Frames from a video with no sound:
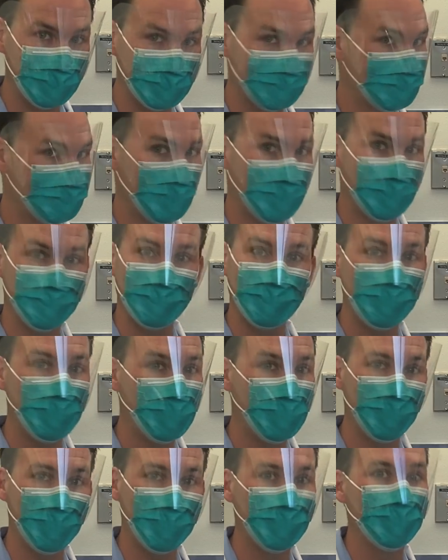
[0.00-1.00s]
It's not real
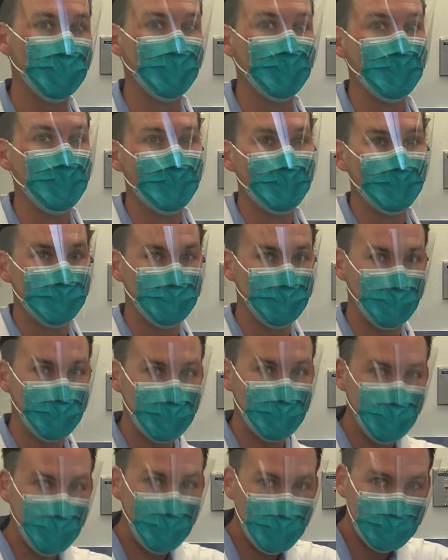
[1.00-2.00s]
hard. So we're going
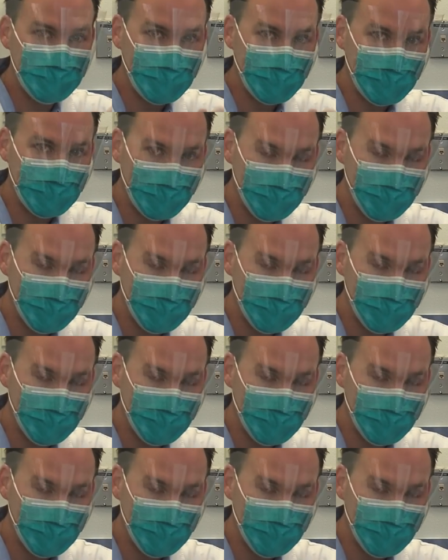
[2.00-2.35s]
to want that